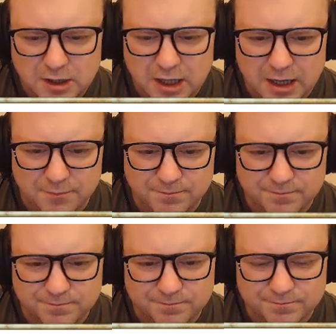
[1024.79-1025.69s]

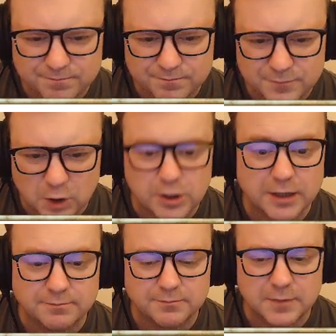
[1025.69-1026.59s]
Okay,
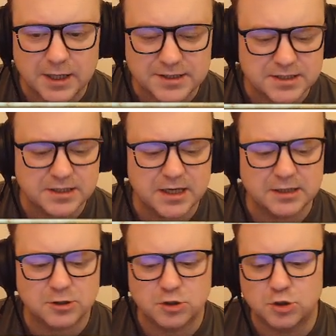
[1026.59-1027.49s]
let's
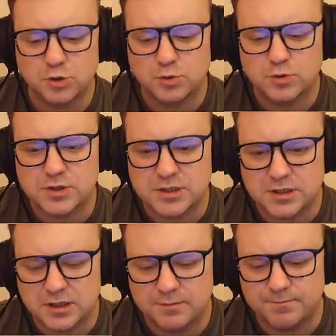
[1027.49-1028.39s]
get to
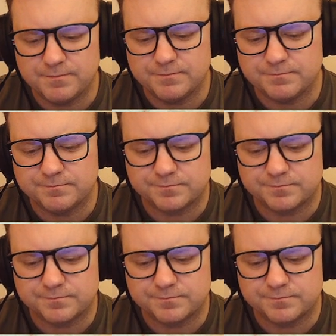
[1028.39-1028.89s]
some